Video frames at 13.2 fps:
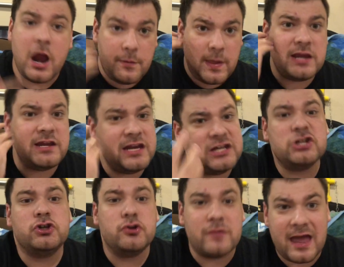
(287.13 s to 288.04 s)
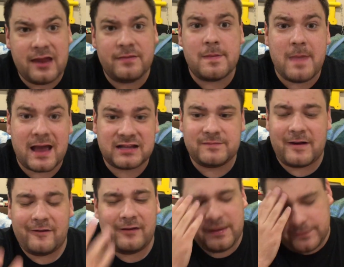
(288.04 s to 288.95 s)
They need to do that in the next
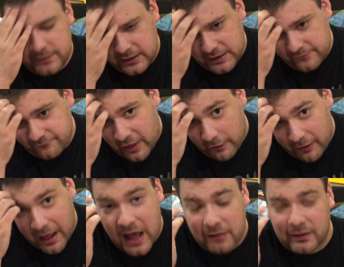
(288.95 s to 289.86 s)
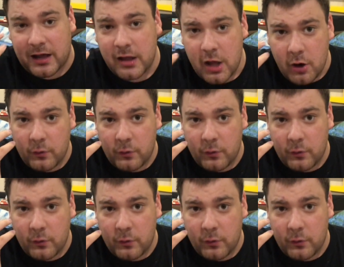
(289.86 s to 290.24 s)
in Valhalla,